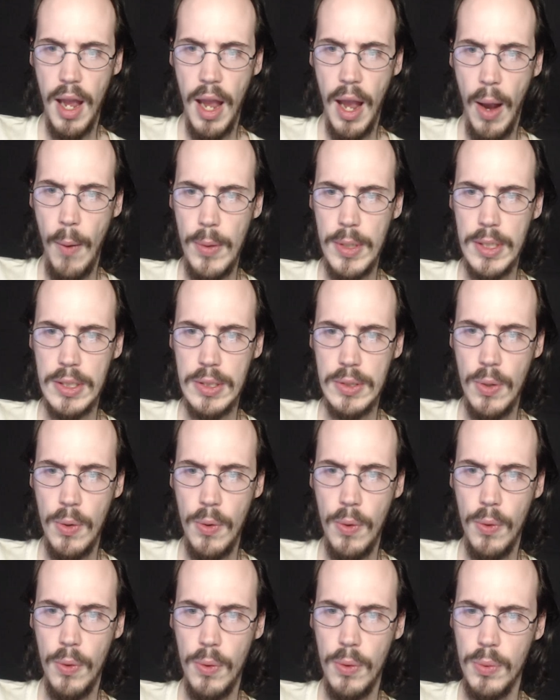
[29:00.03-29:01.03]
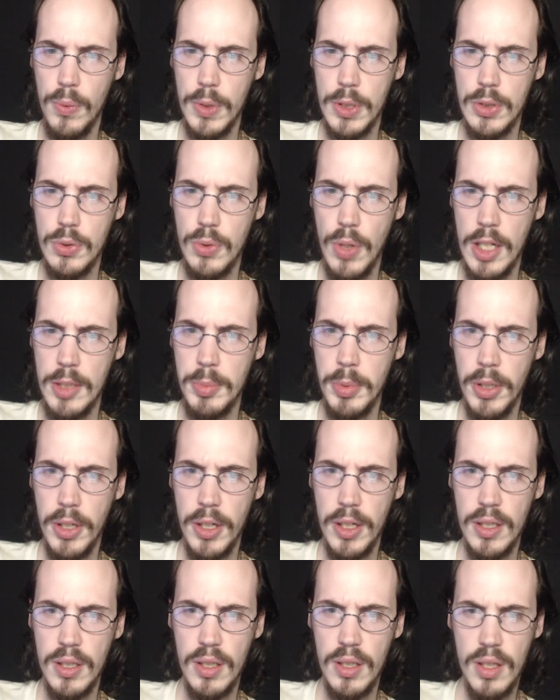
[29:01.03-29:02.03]
how his soul was
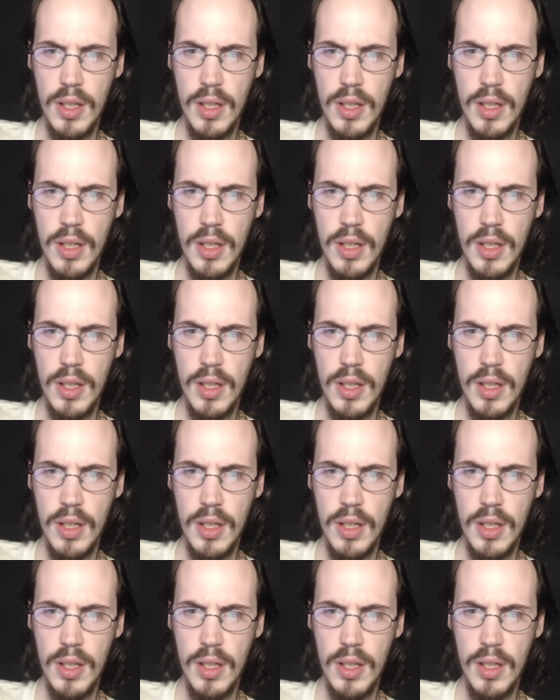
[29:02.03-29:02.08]
transmuted.